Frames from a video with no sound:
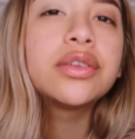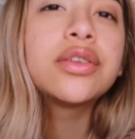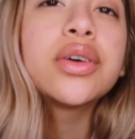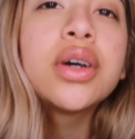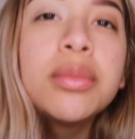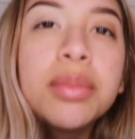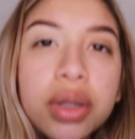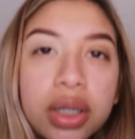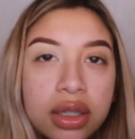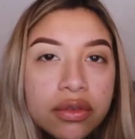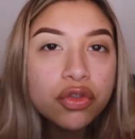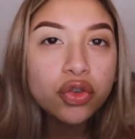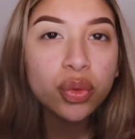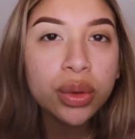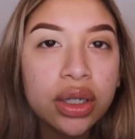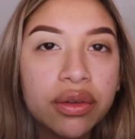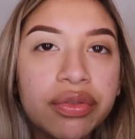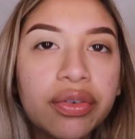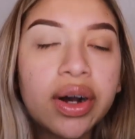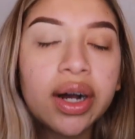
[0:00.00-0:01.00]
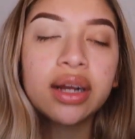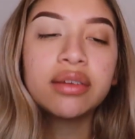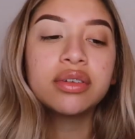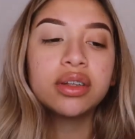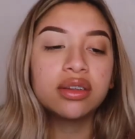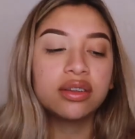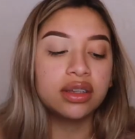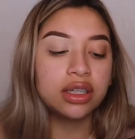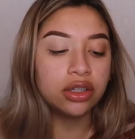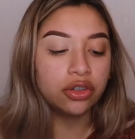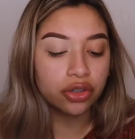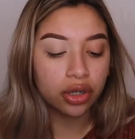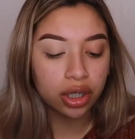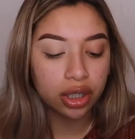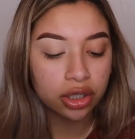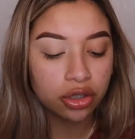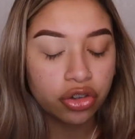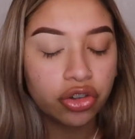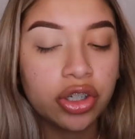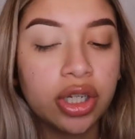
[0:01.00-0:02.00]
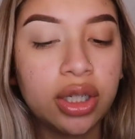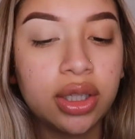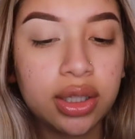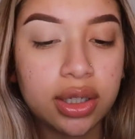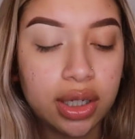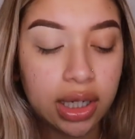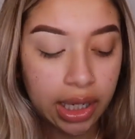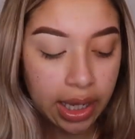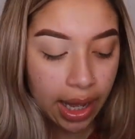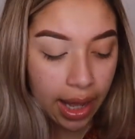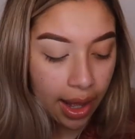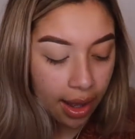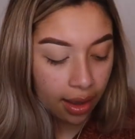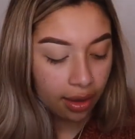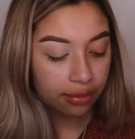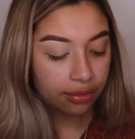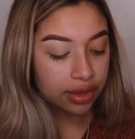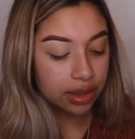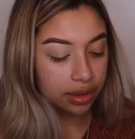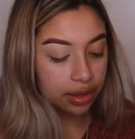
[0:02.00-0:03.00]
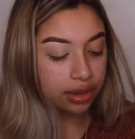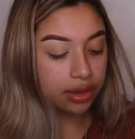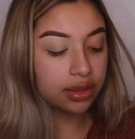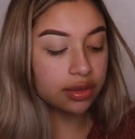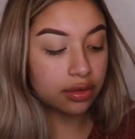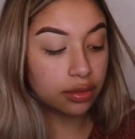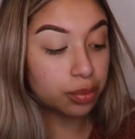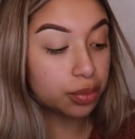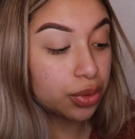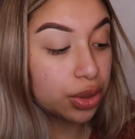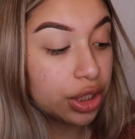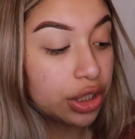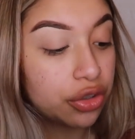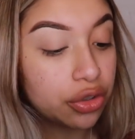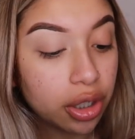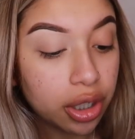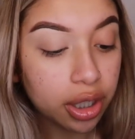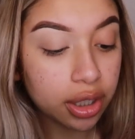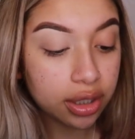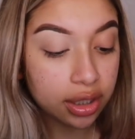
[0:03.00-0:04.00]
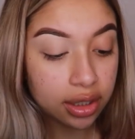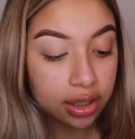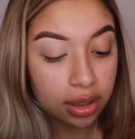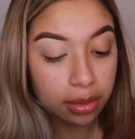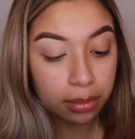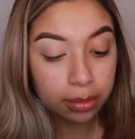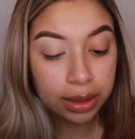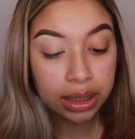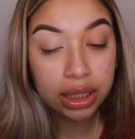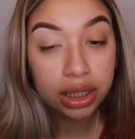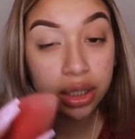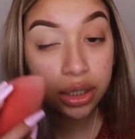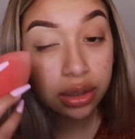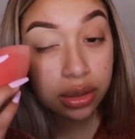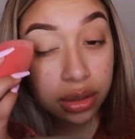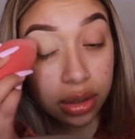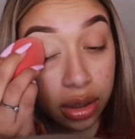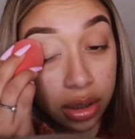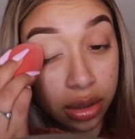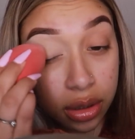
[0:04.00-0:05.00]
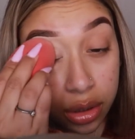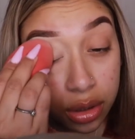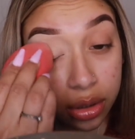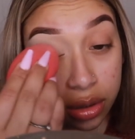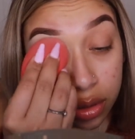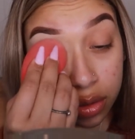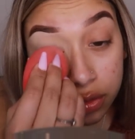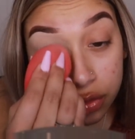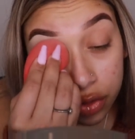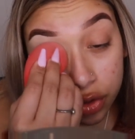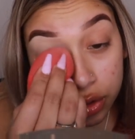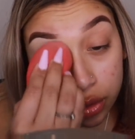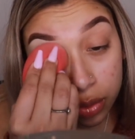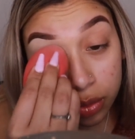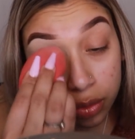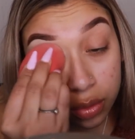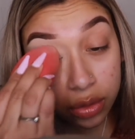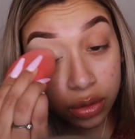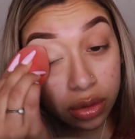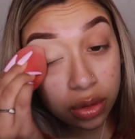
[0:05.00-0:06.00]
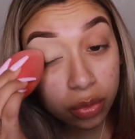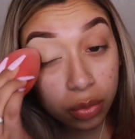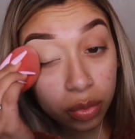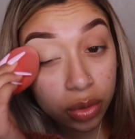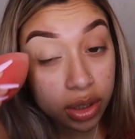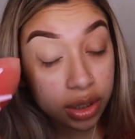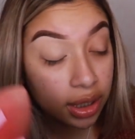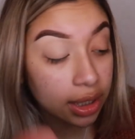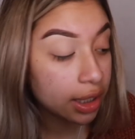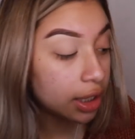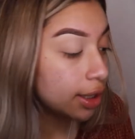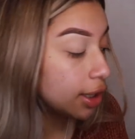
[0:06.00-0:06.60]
so I believe 25 is the darkest shade that I have, and it is pretty dark compared to the one I